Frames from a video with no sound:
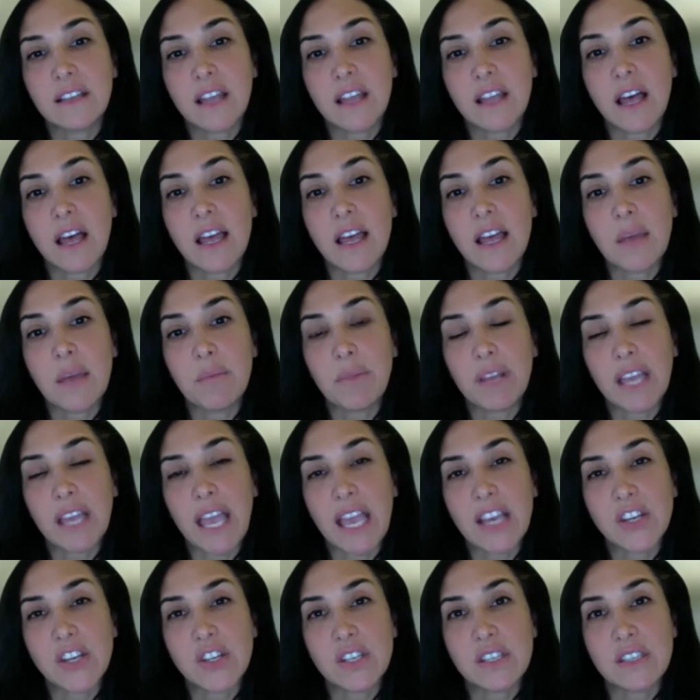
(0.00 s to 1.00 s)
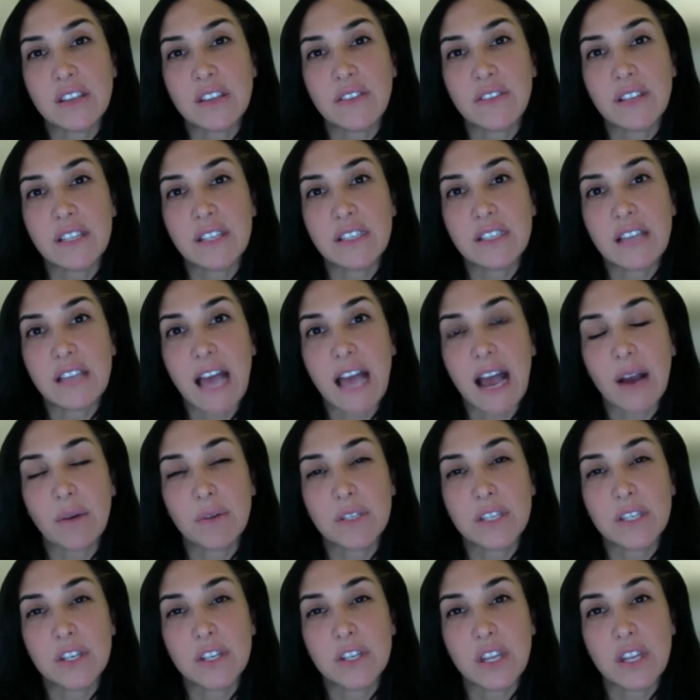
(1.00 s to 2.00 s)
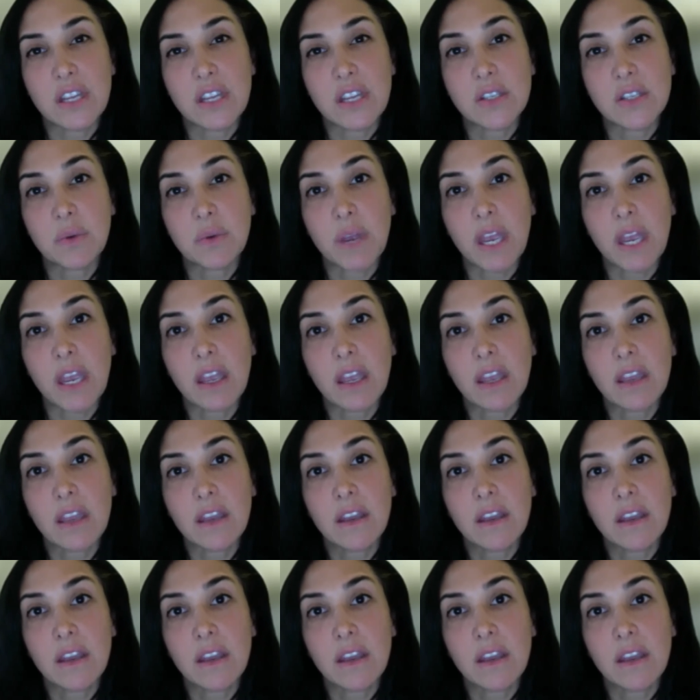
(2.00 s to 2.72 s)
the implications of its acquisition this week.